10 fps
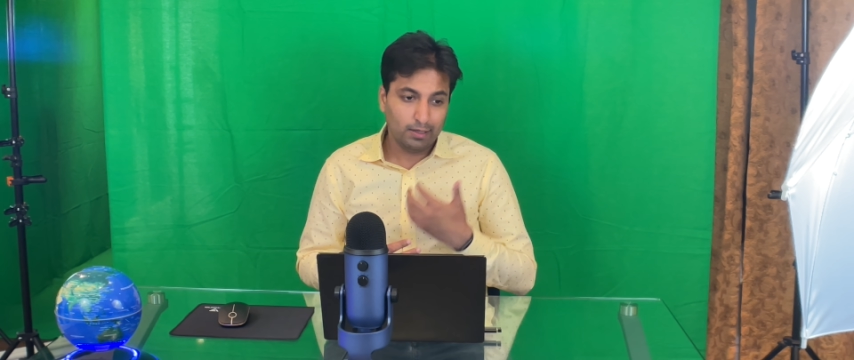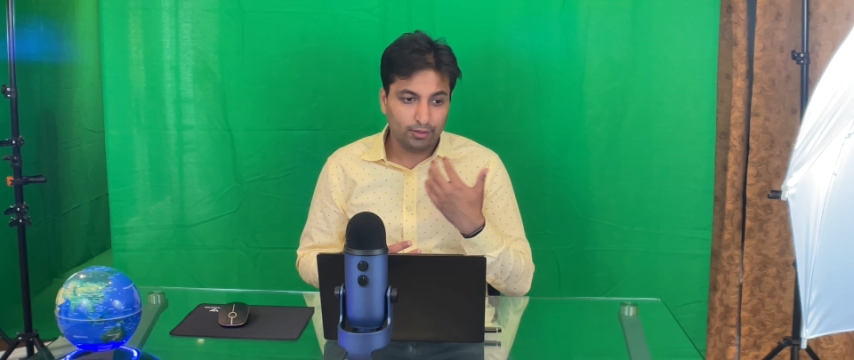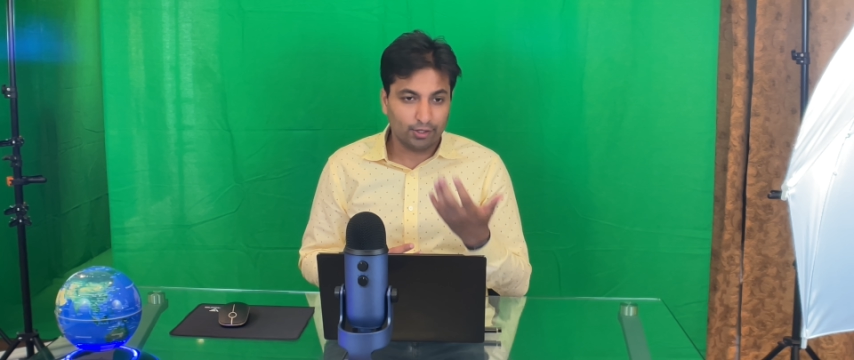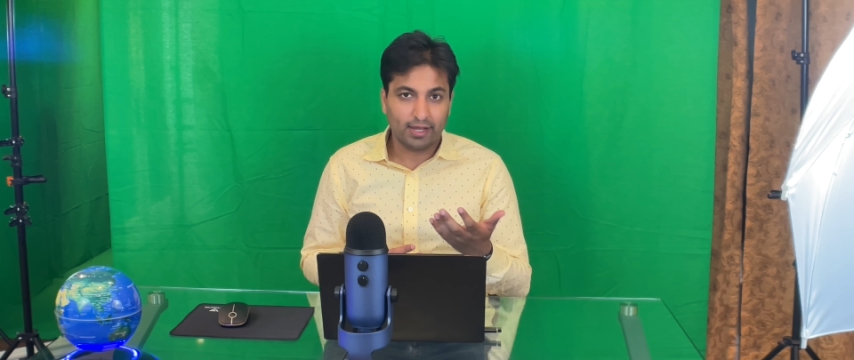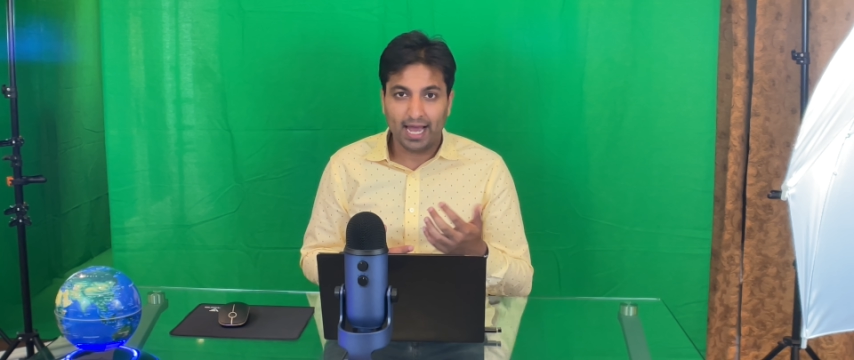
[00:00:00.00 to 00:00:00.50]

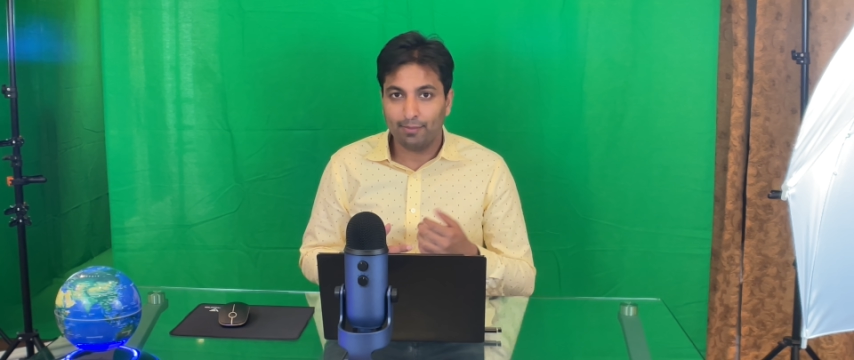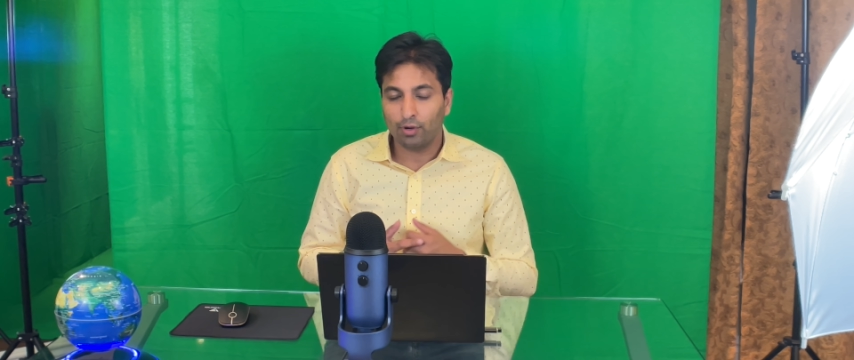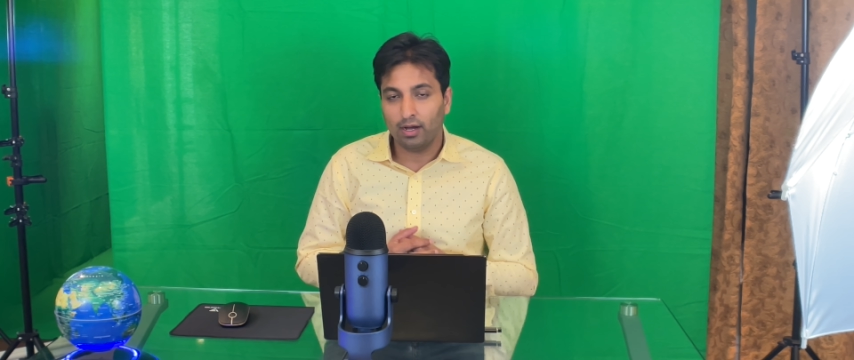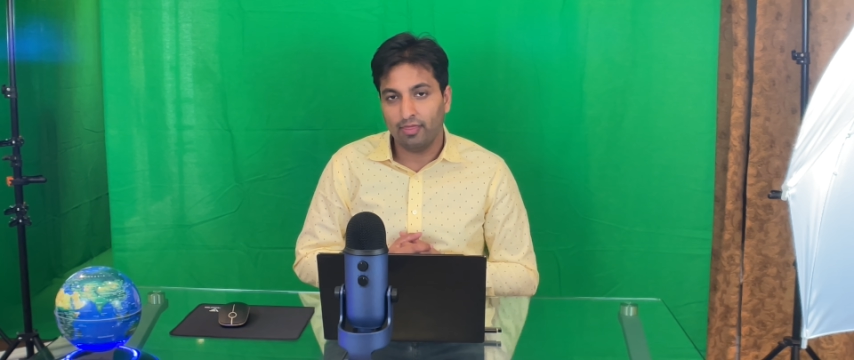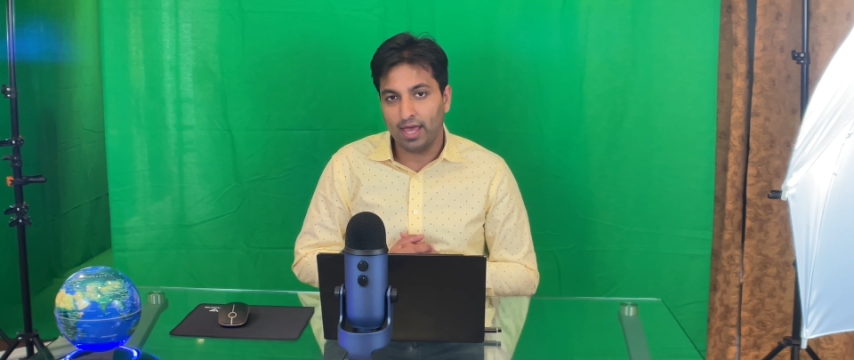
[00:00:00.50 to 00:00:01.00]
your
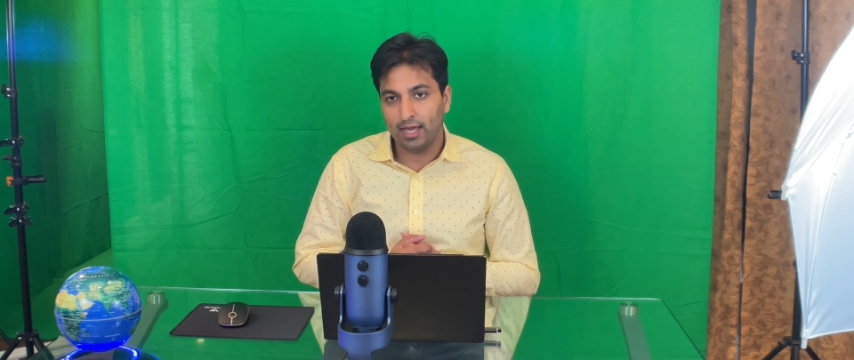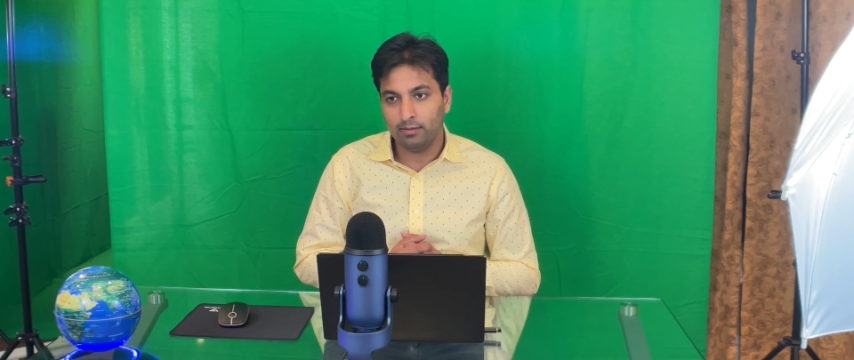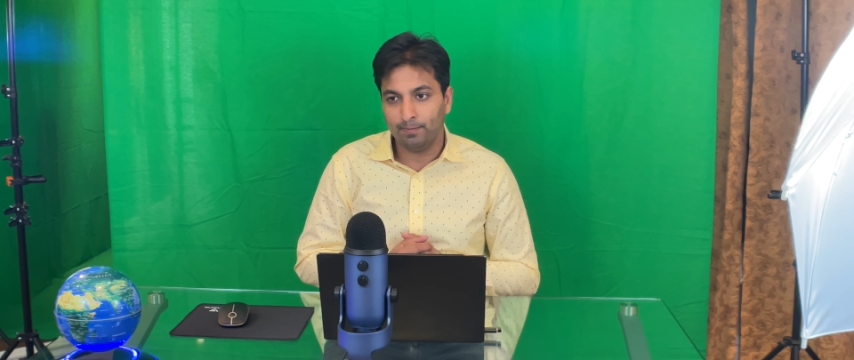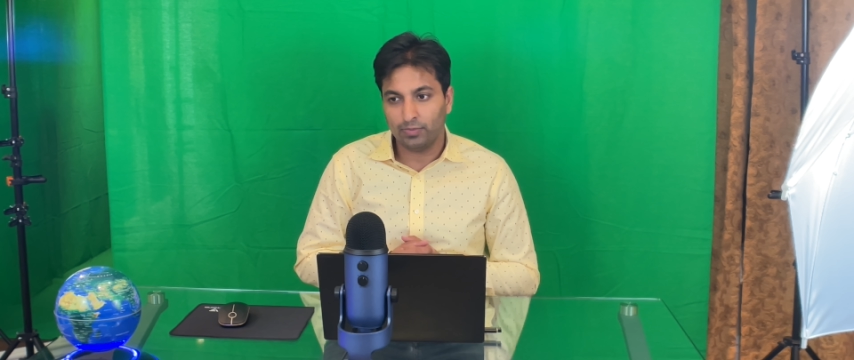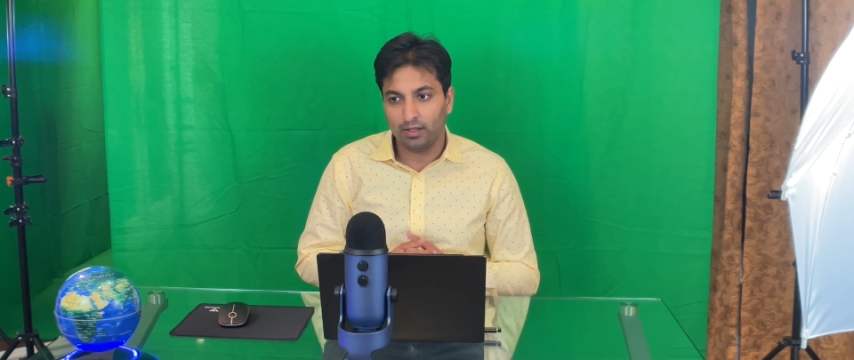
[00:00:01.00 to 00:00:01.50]
camera,
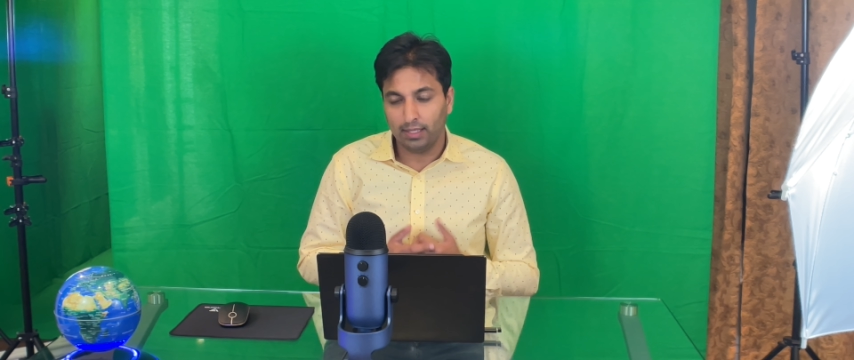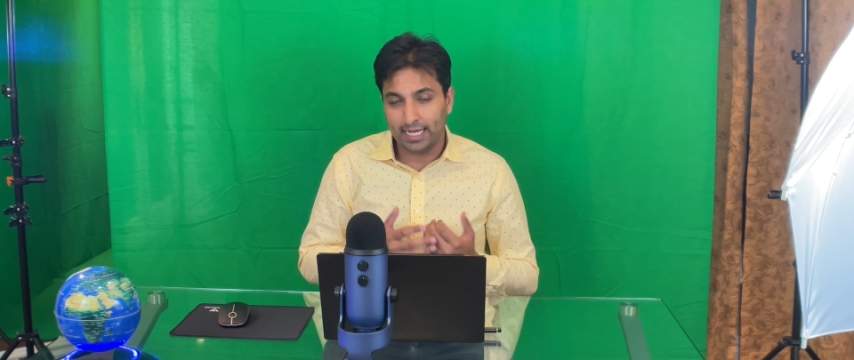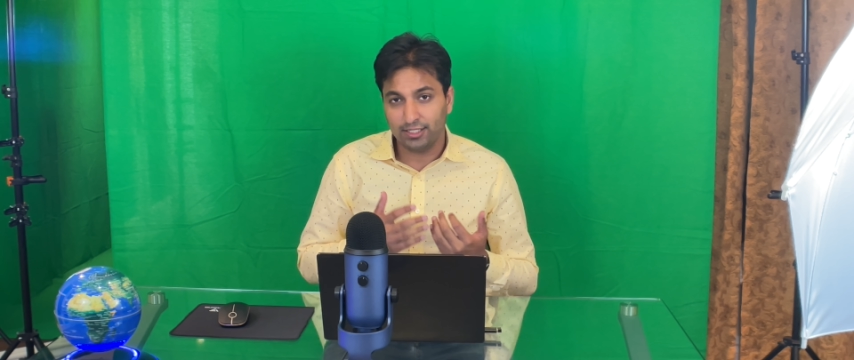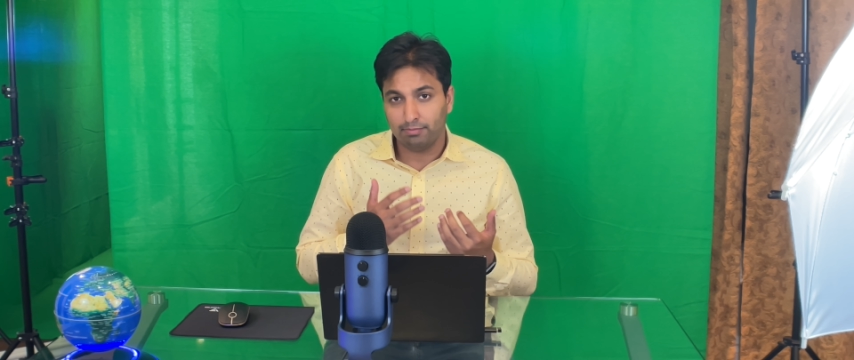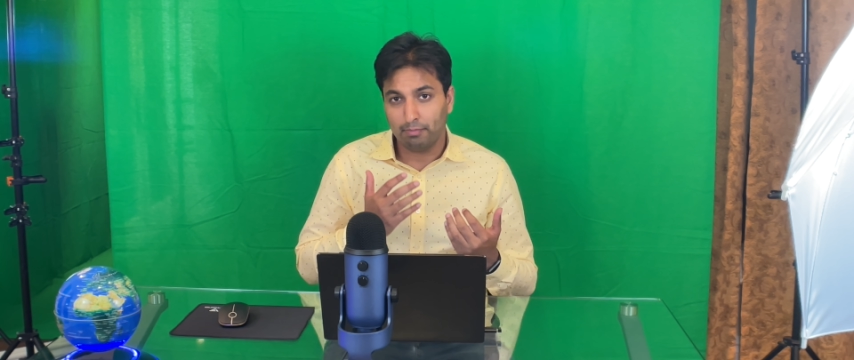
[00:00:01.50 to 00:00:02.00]
then the
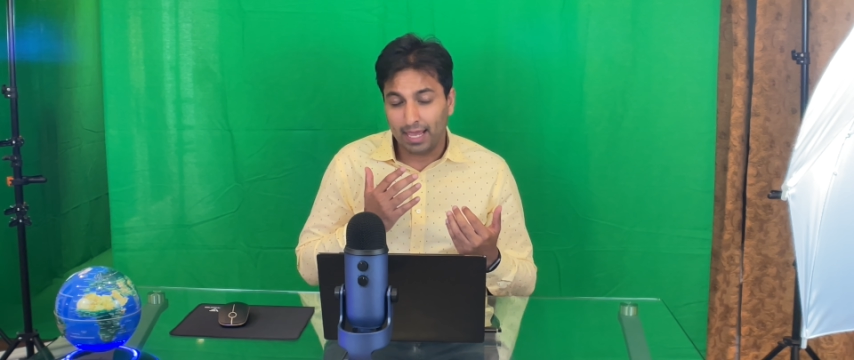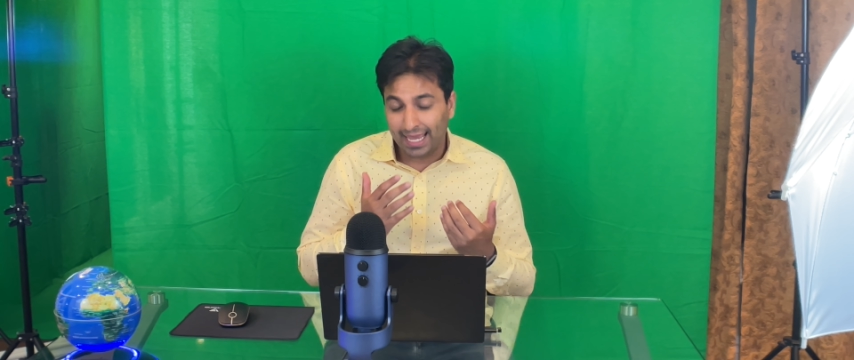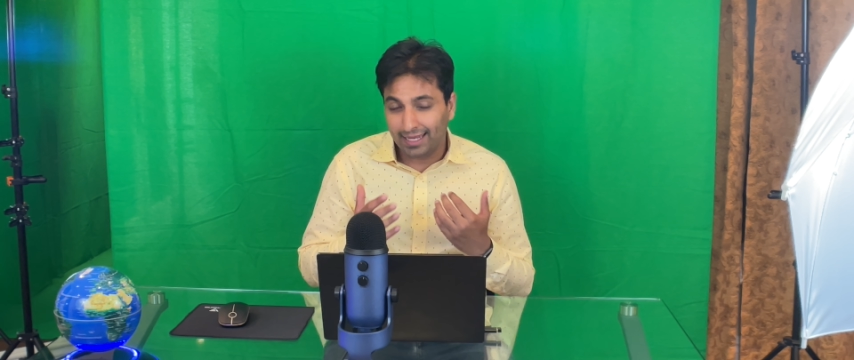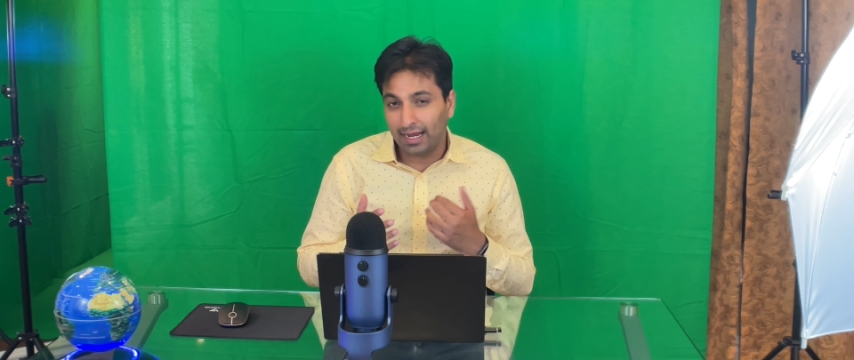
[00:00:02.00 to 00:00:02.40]
lens may